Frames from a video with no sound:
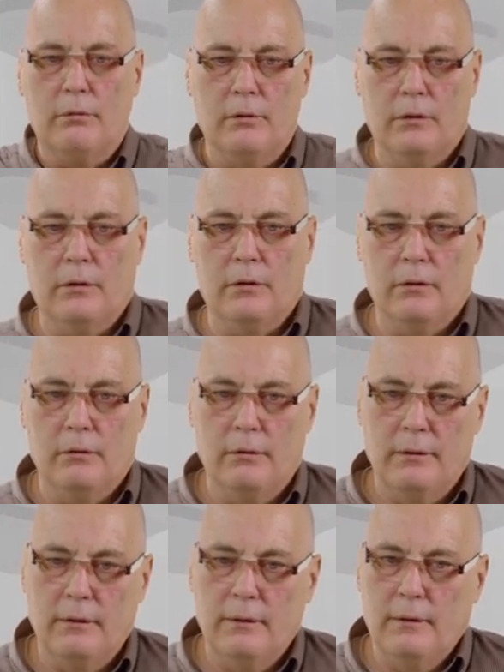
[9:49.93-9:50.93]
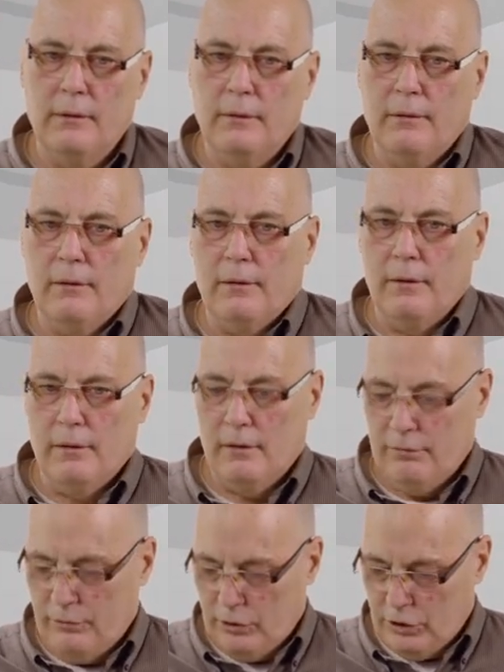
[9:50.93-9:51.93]
That's a clear
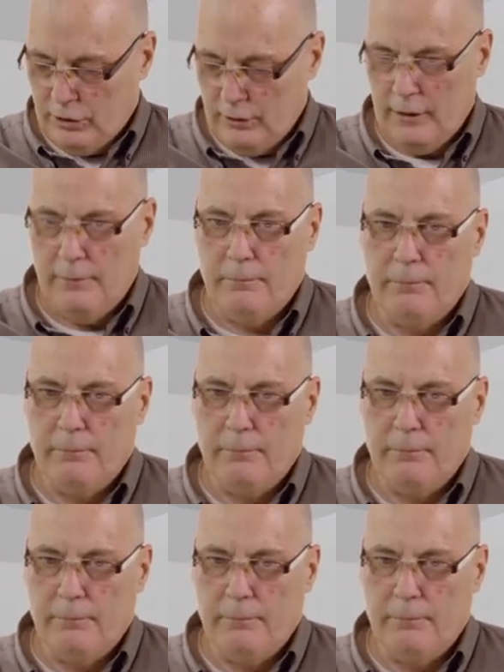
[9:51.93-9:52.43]
definition there.